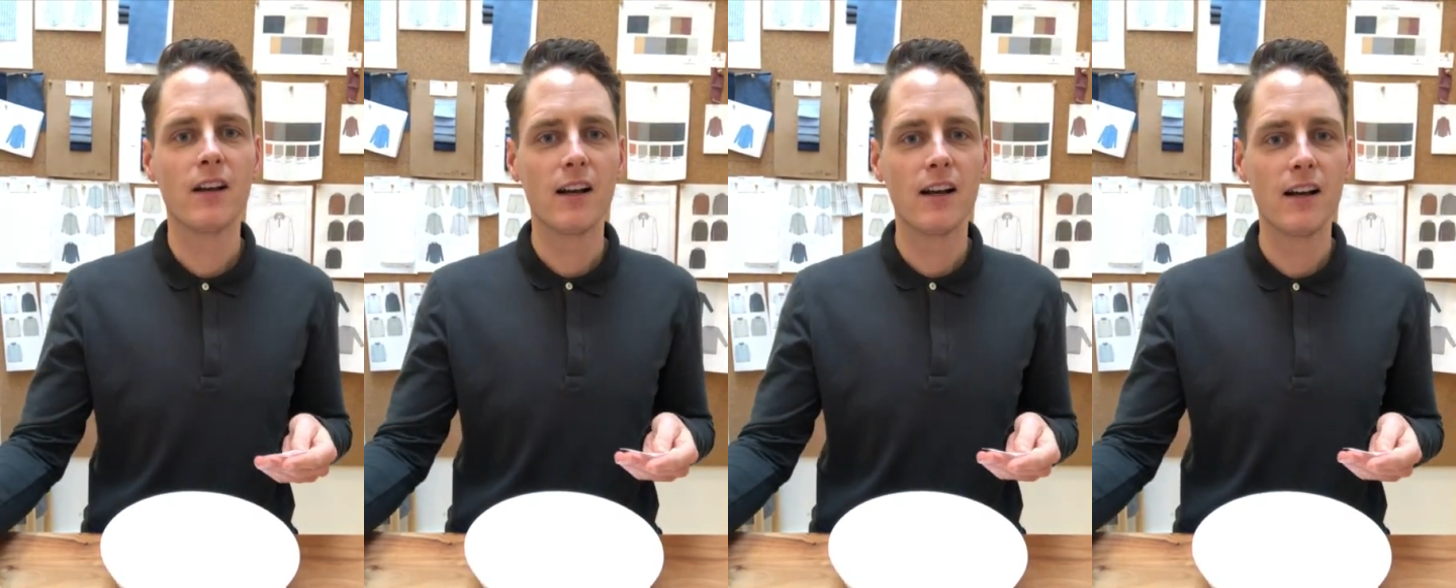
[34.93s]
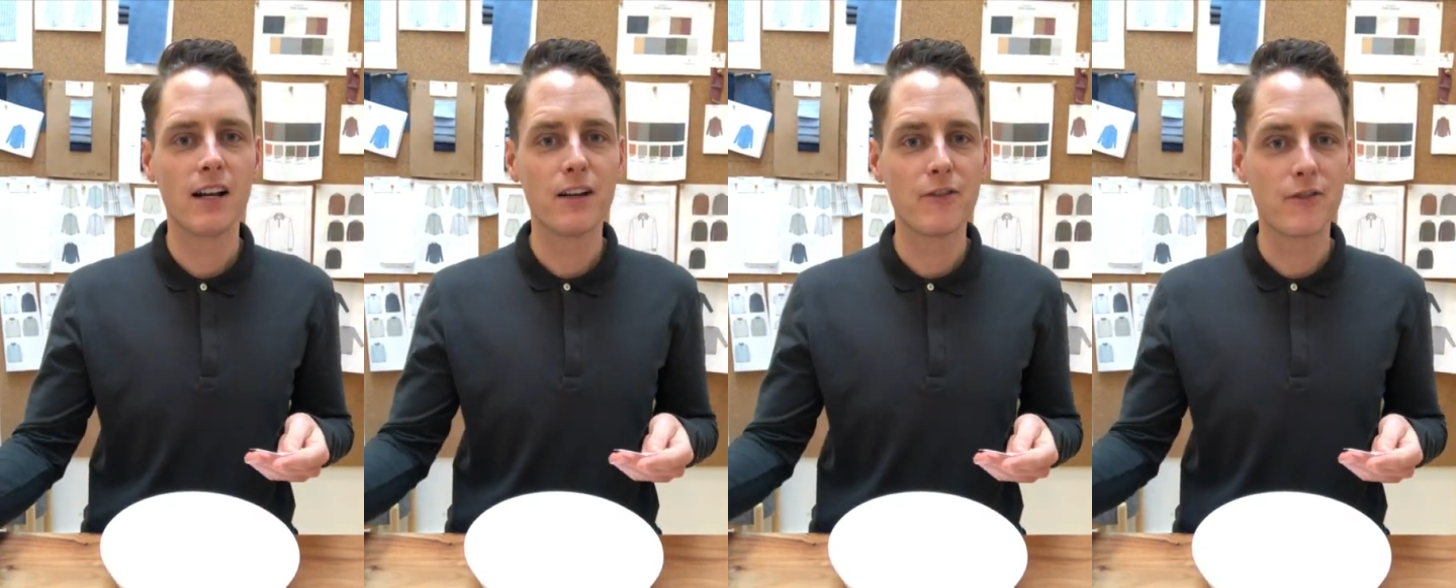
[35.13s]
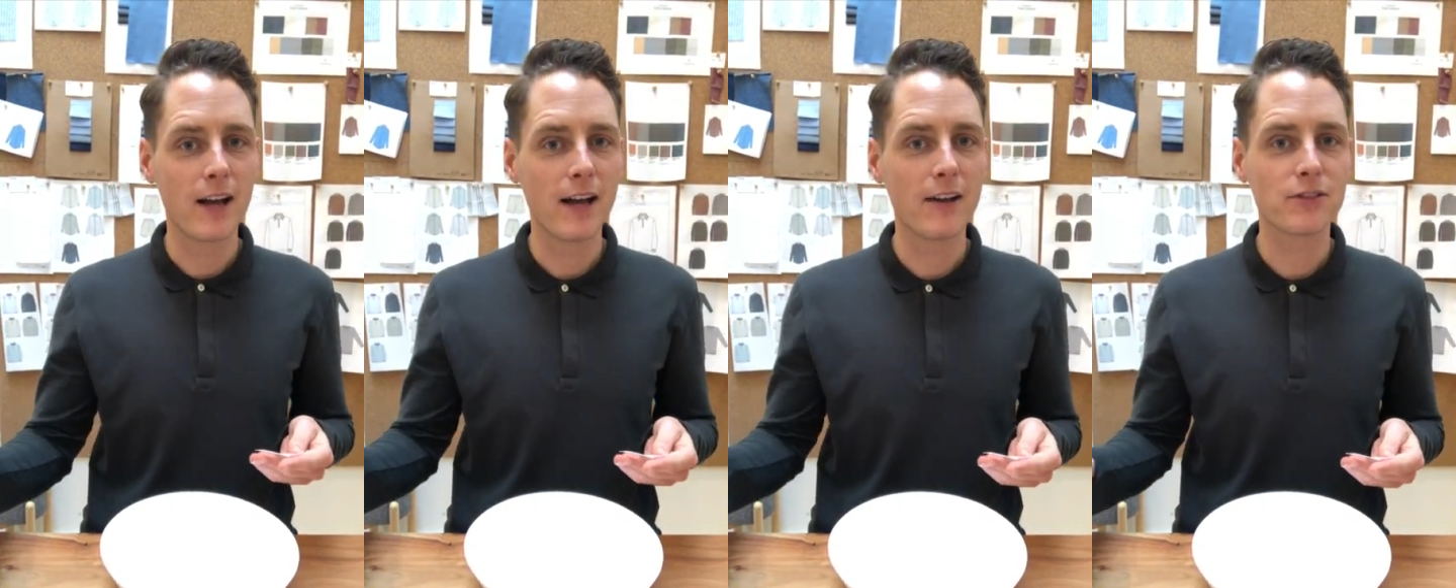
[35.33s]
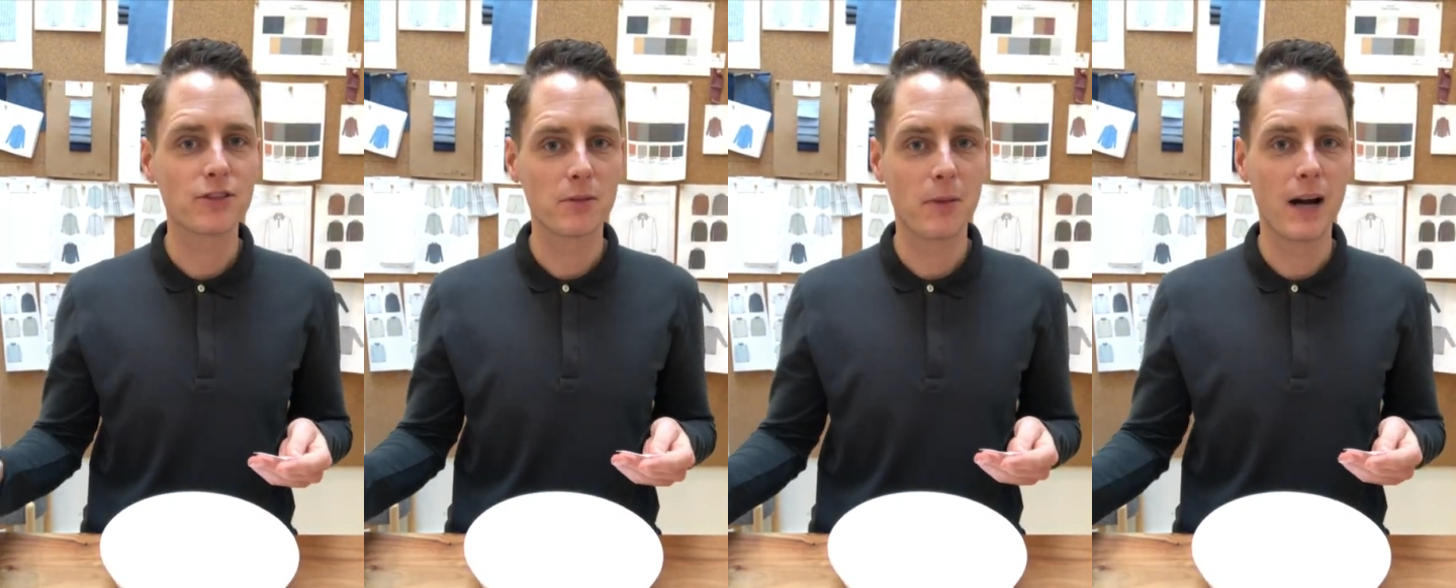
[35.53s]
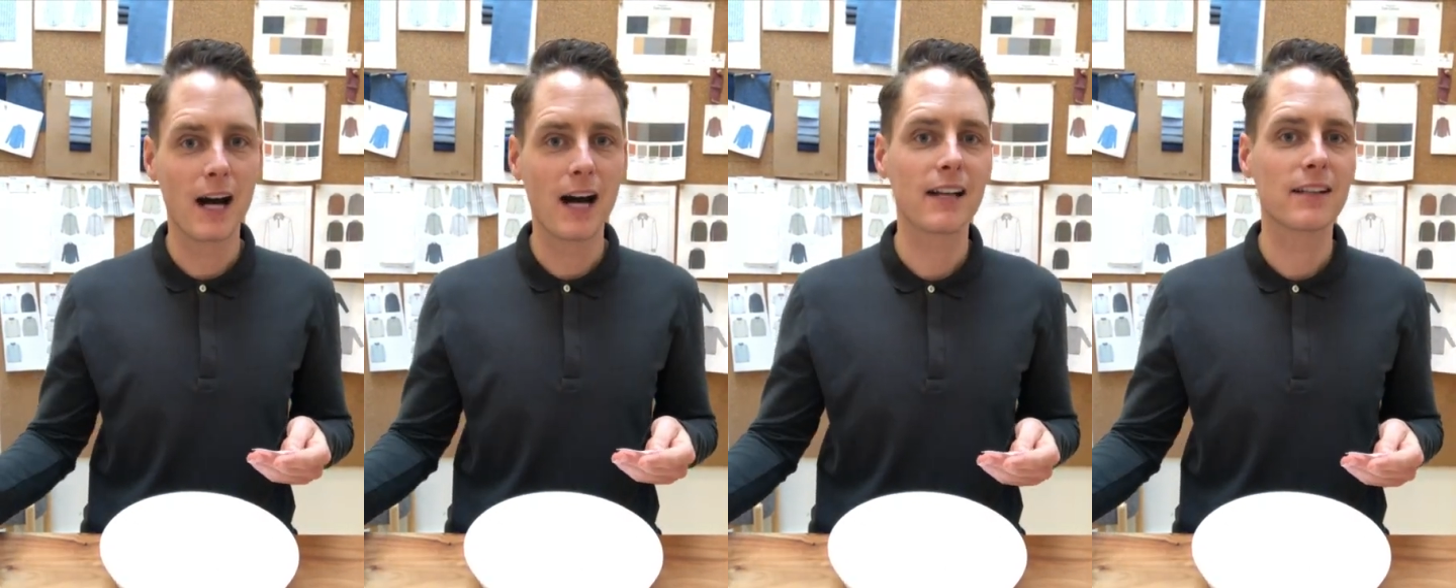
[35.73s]
If you have some
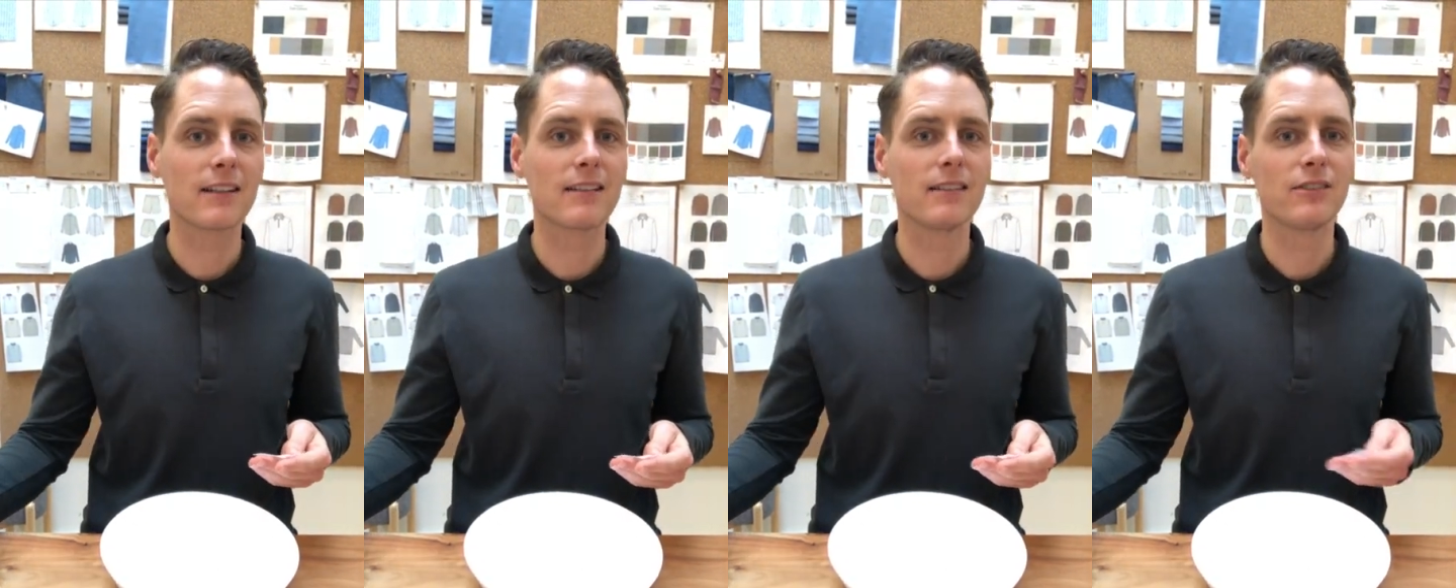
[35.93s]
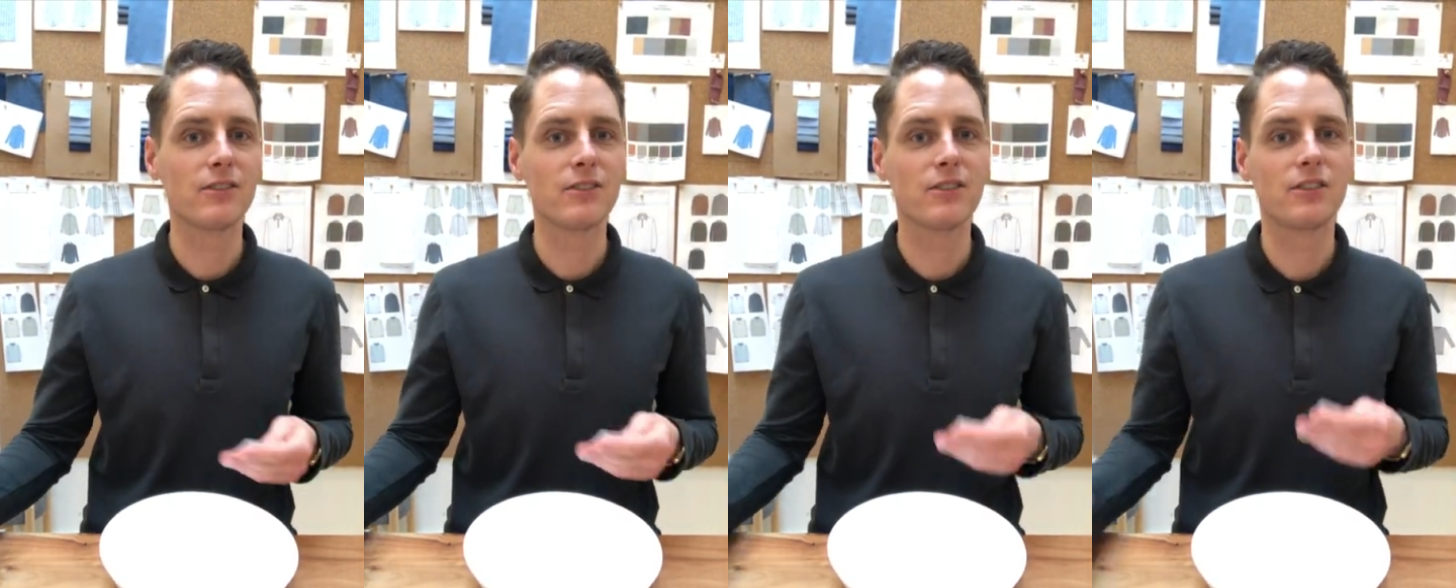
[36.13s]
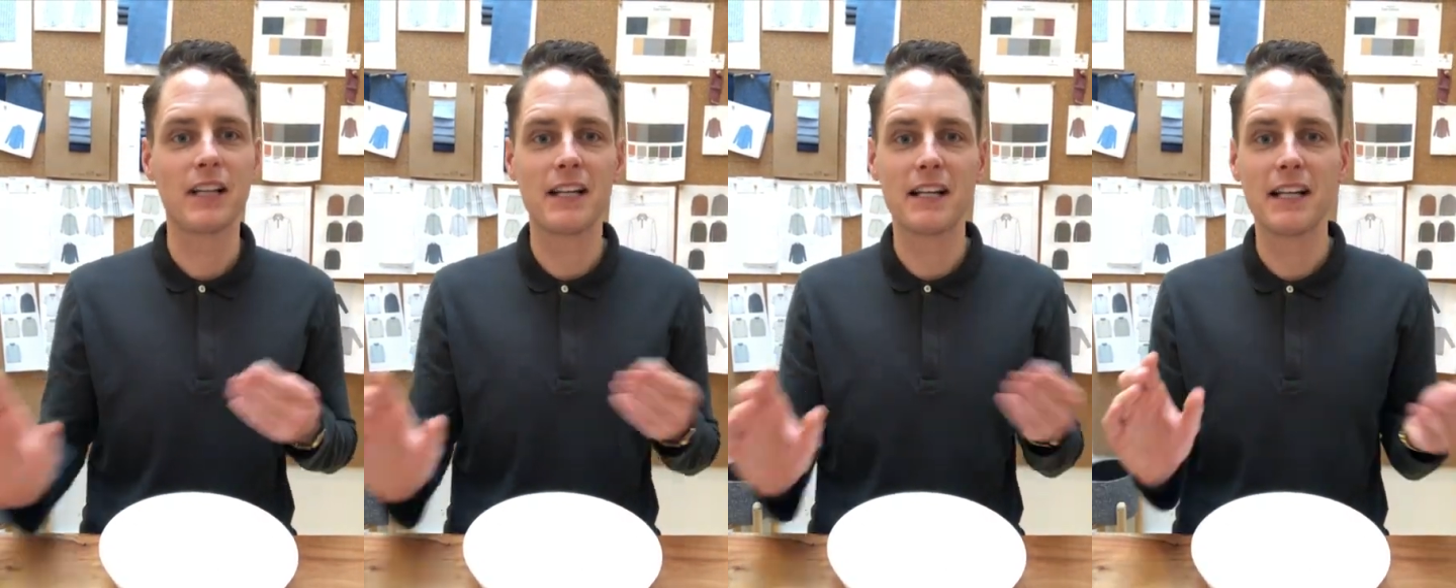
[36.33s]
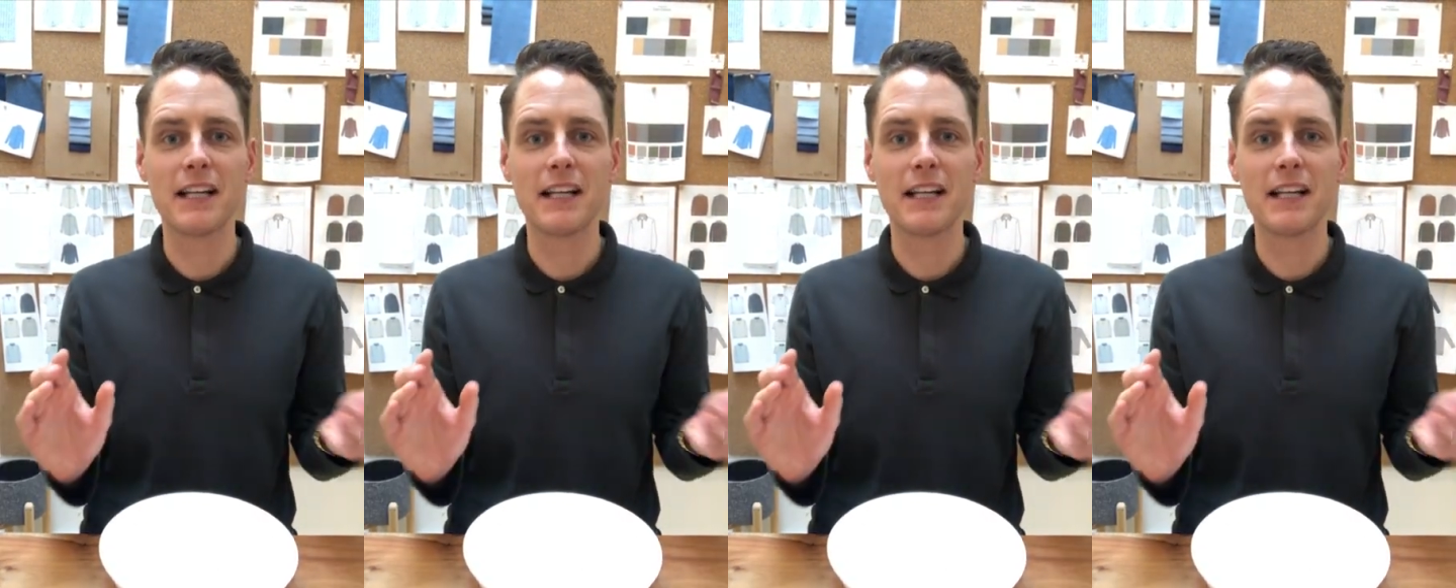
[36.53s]
hard staining